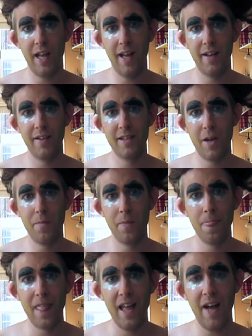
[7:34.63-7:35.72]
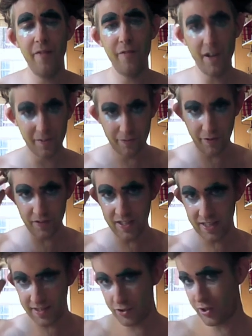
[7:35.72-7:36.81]
And have fun. 15
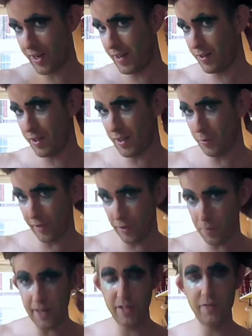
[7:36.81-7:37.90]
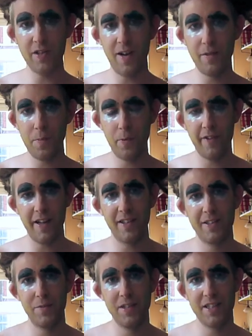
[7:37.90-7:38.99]
years in jail will give you plenty of time to perfect
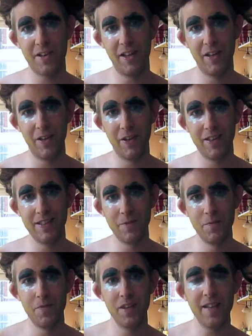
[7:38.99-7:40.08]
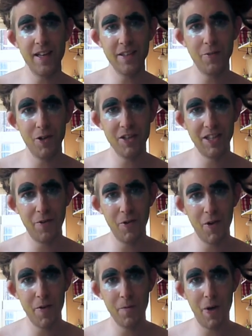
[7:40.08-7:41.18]
some stunning looks. Thanks for watching,
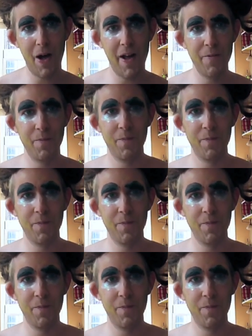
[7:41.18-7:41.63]
everyone. Bye.